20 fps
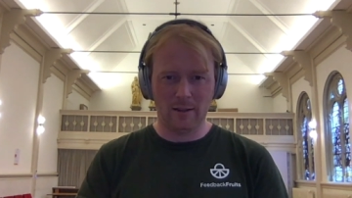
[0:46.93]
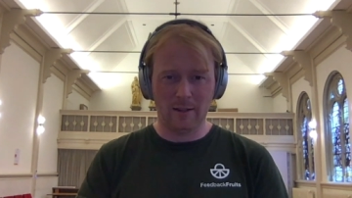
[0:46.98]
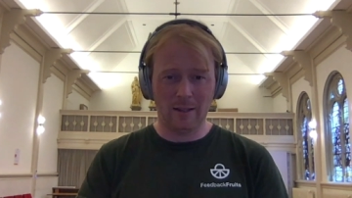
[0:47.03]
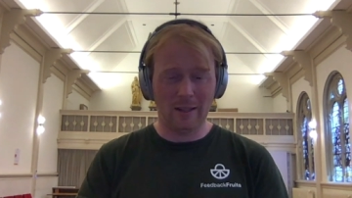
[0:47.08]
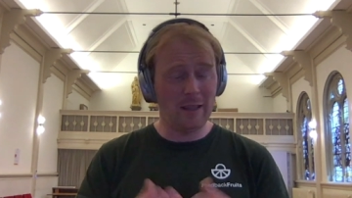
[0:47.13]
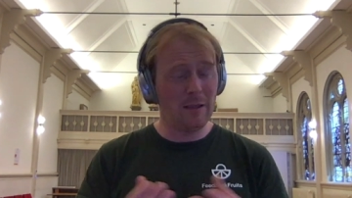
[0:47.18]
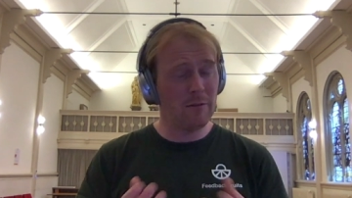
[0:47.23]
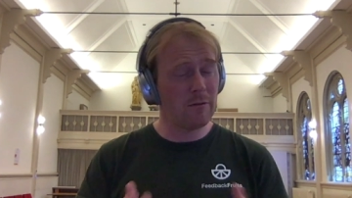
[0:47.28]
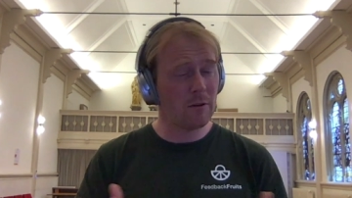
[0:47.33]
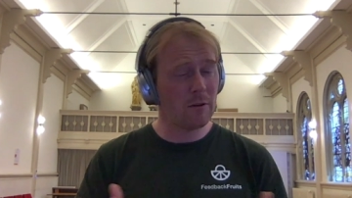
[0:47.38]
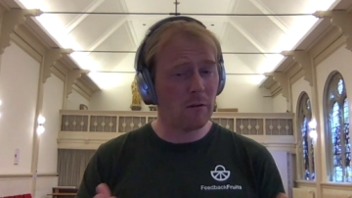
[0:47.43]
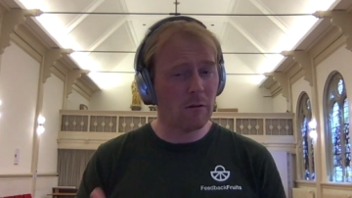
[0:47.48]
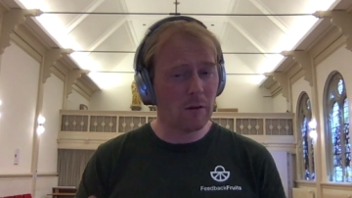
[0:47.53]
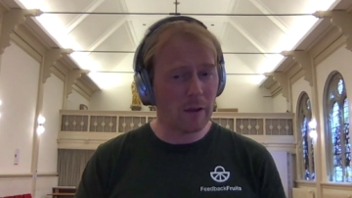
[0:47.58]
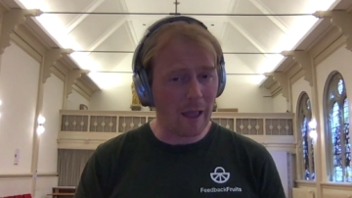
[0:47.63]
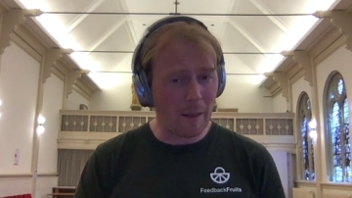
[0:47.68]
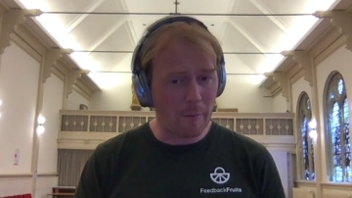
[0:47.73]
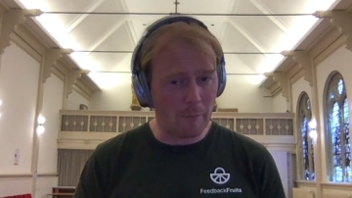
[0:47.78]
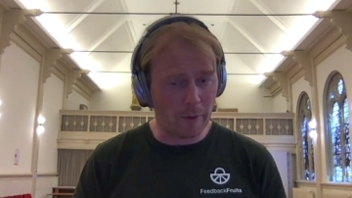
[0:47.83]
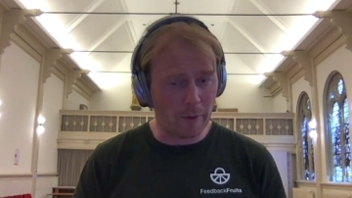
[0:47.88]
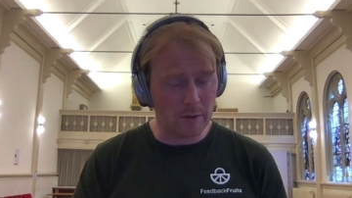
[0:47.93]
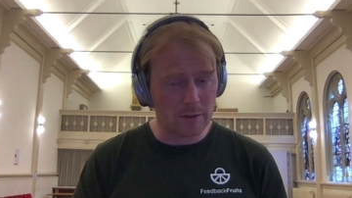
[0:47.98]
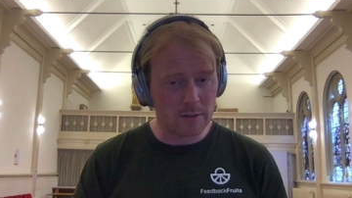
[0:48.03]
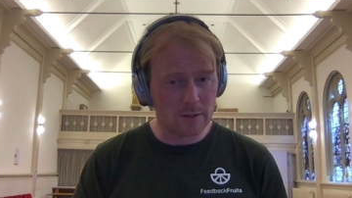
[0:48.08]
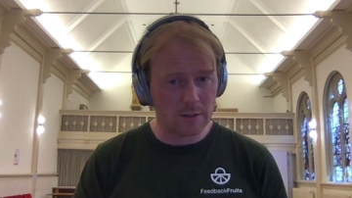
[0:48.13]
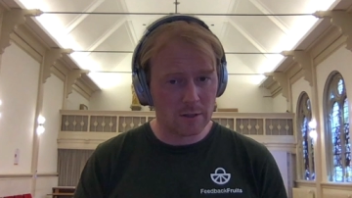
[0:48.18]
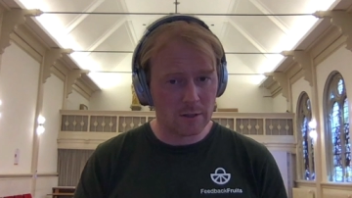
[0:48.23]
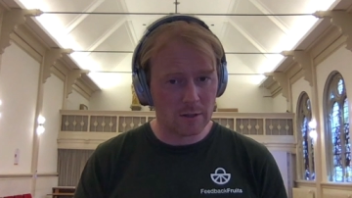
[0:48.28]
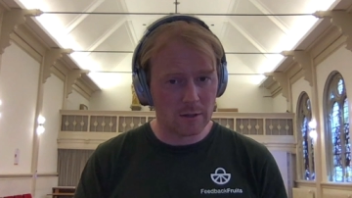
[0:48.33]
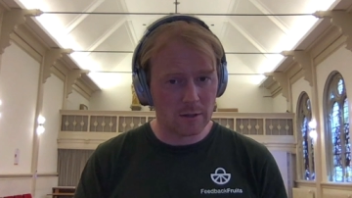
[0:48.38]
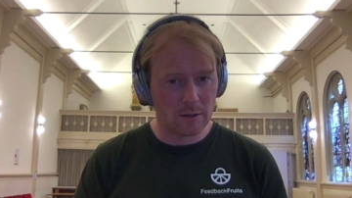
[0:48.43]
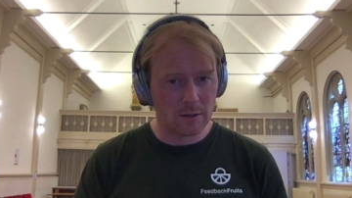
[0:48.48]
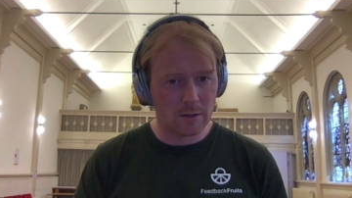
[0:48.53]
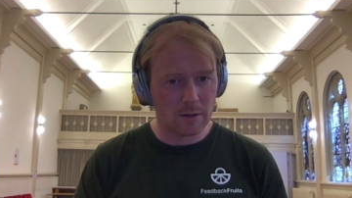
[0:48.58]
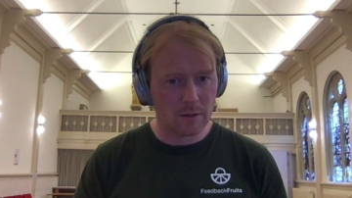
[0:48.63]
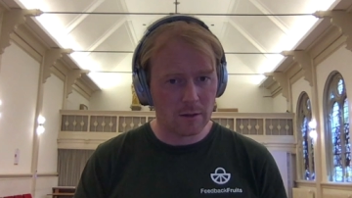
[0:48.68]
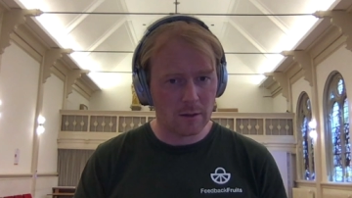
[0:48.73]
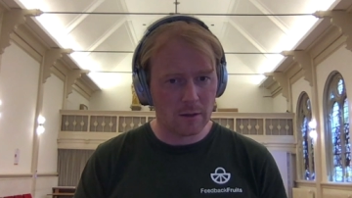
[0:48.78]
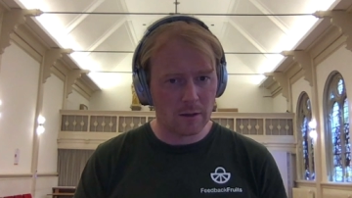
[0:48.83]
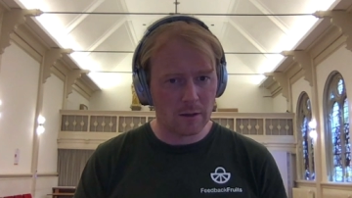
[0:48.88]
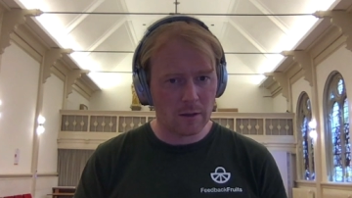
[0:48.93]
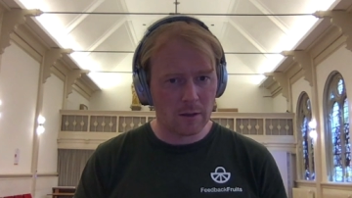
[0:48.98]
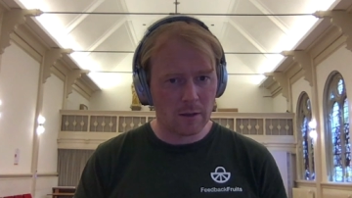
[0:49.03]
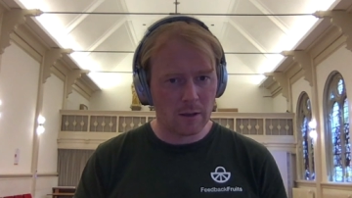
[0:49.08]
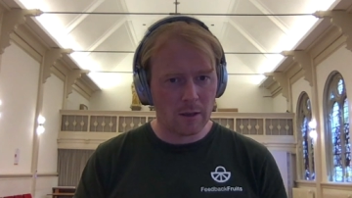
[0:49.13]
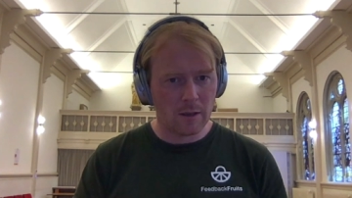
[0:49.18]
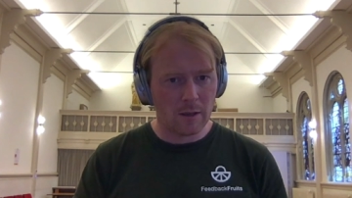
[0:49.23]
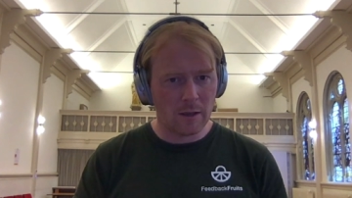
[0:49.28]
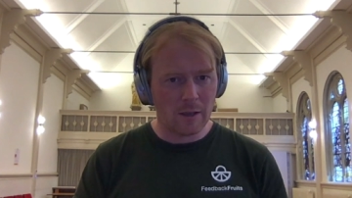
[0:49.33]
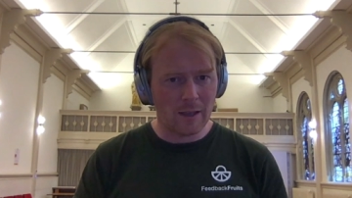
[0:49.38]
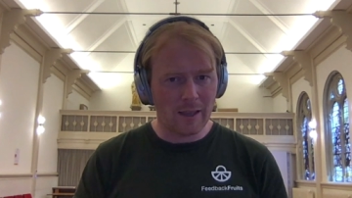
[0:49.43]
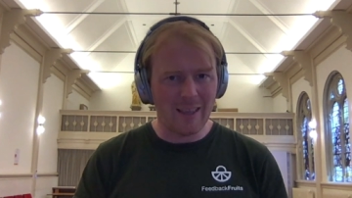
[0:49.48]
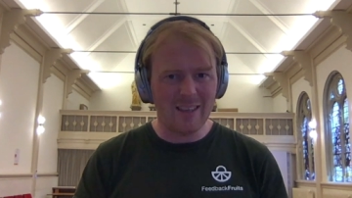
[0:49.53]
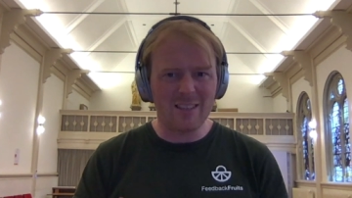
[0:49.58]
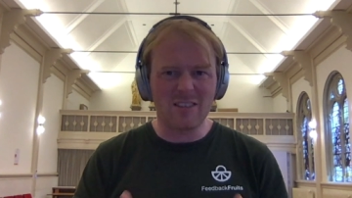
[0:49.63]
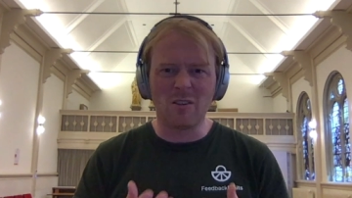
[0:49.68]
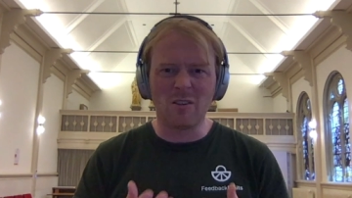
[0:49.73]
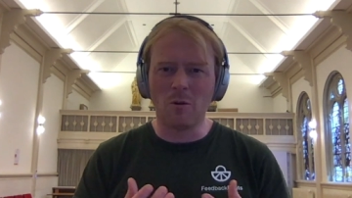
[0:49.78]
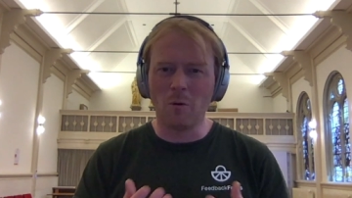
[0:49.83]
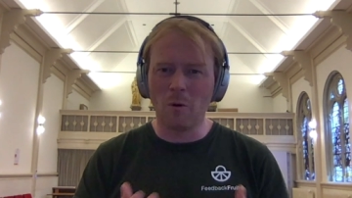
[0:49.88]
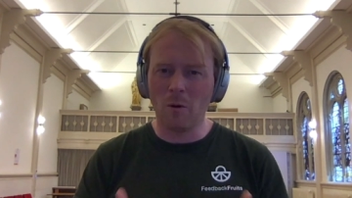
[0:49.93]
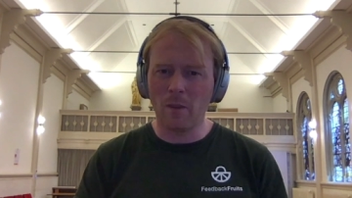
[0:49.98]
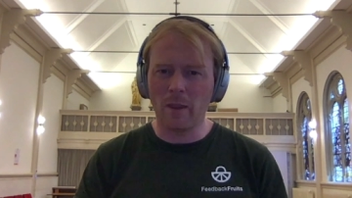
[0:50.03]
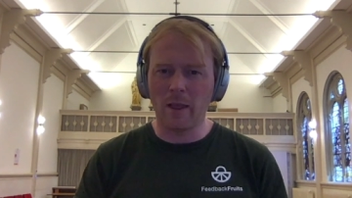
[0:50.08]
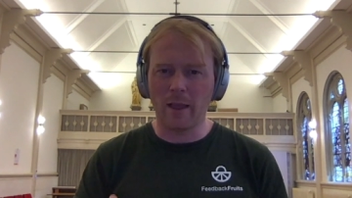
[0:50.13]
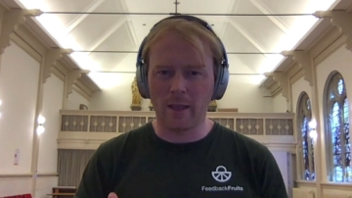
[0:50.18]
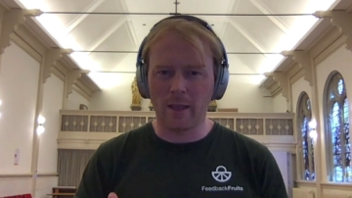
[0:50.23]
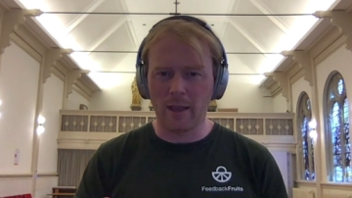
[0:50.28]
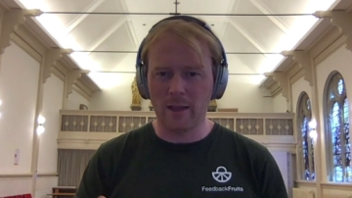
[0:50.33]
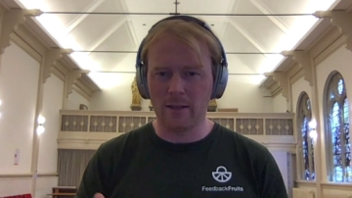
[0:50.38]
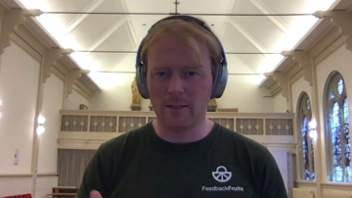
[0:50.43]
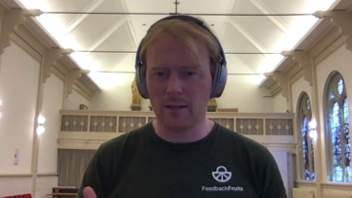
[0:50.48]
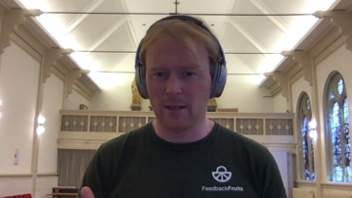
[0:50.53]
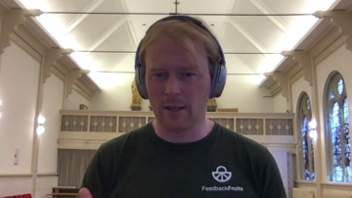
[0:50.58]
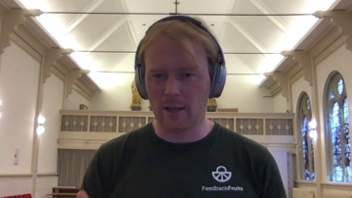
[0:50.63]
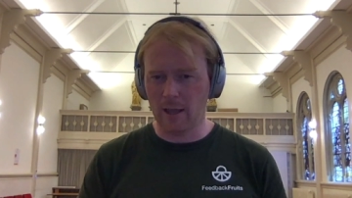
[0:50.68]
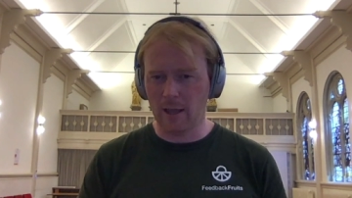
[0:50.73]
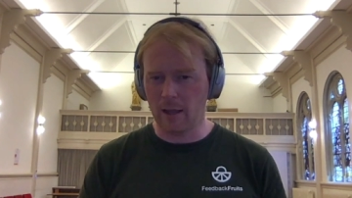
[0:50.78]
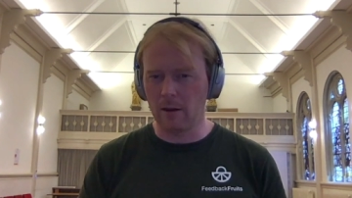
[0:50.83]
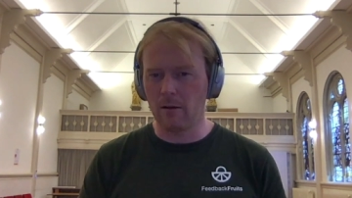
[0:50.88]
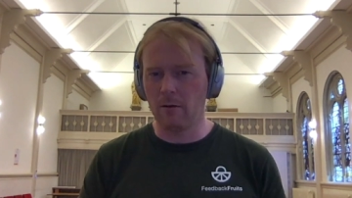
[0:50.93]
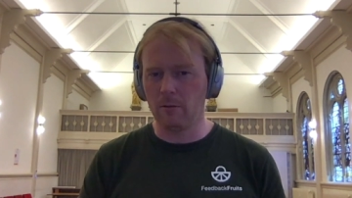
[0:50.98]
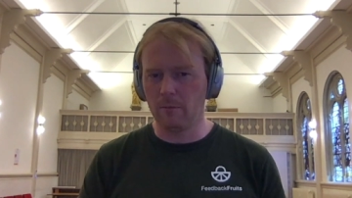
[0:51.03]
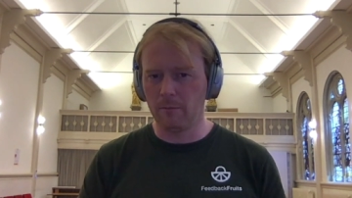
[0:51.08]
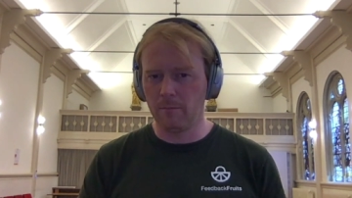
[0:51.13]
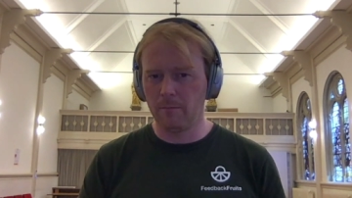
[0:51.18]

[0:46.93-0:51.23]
even on campus, is non-engaging at all.